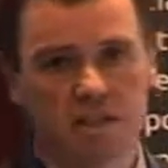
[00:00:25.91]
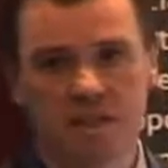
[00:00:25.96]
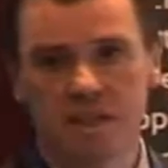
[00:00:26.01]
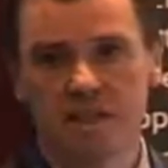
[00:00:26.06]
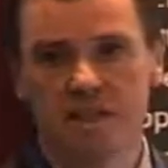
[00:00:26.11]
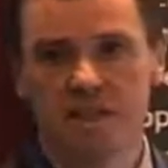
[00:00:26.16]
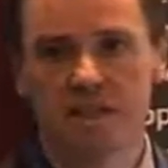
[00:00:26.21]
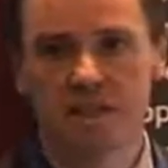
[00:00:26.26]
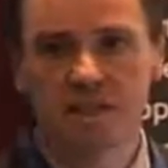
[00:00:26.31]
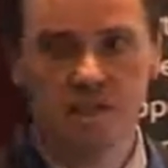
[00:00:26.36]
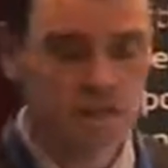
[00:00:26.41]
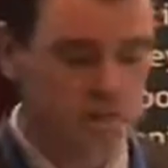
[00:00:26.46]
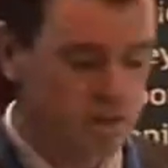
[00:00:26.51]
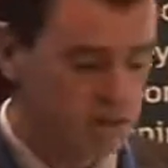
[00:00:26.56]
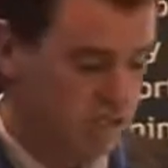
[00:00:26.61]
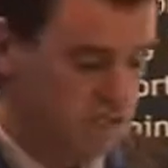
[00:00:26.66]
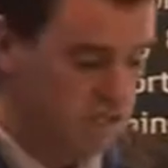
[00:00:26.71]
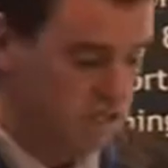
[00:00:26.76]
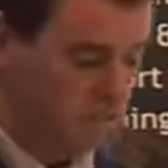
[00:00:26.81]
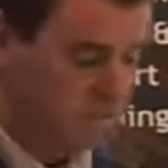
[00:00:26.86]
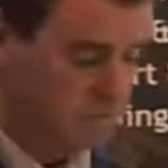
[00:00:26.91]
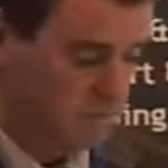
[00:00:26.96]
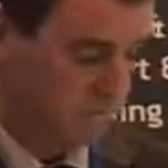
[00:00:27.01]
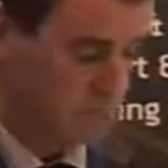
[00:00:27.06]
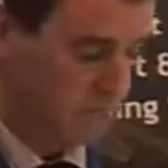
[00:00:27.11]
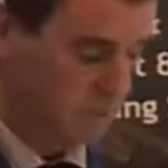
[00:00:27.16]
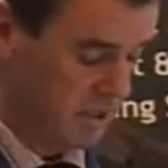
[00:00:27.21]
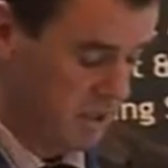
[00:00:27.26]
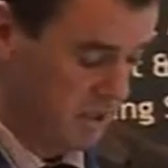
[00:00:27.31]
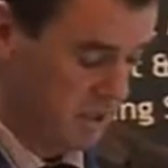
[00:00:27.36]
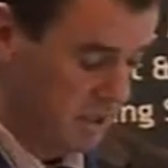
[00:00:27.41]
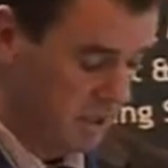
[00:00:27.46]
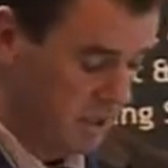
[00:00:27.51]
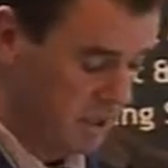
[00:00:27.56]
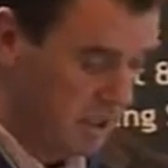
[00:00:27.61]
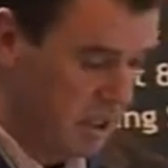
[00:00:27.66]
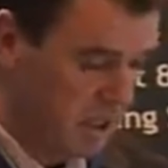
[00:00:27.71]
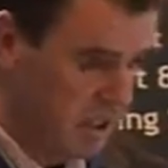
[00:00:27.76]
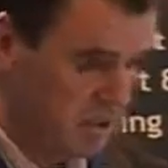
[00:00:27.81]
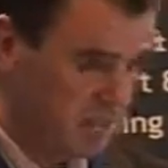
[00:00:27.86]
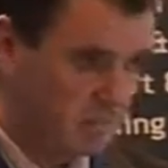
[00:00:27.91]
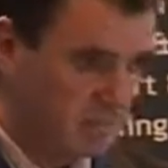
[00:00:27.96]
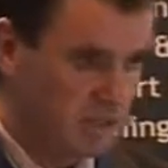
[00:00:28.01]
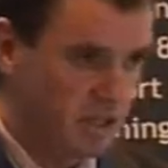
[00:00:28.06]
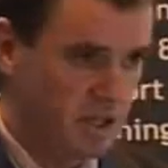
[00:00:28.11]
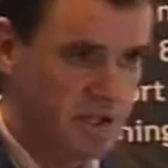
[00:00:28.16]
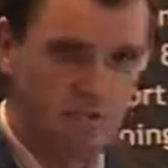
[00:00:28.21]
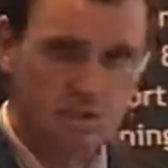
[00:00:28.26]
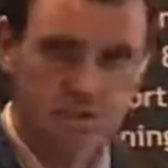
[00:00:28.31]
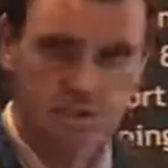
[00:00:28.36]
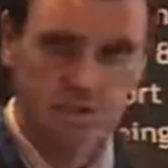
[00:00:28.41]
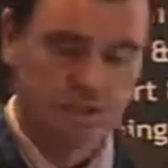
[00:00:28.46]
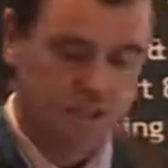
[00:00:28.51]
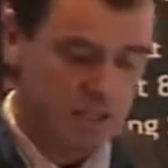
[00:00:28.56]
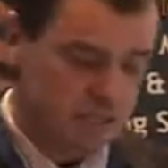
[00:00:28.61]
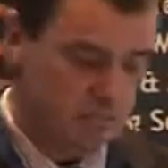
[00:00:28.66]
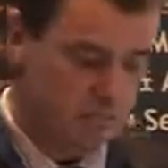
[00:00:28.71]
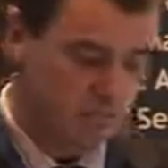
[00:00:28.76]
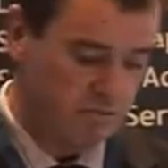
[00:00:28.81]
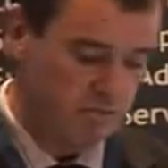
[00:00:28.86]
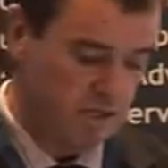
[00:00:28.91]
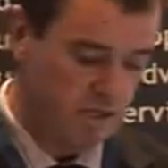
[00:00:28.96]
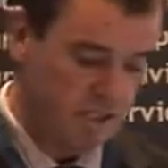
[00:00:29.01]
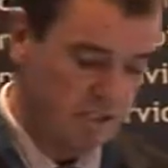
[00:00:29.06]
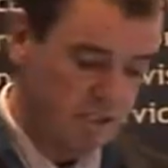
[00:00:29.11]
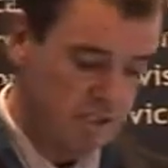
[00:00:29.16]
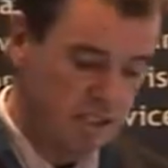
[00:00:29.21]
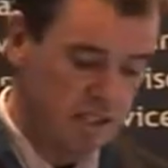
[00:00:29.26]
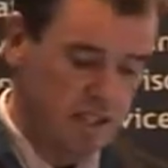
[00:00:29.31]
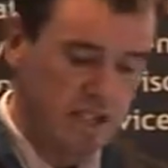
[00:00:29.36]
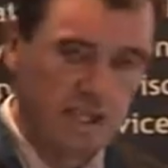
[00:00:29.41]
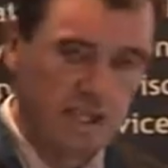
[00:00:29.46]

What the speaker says: and the ecosystem services that's provided.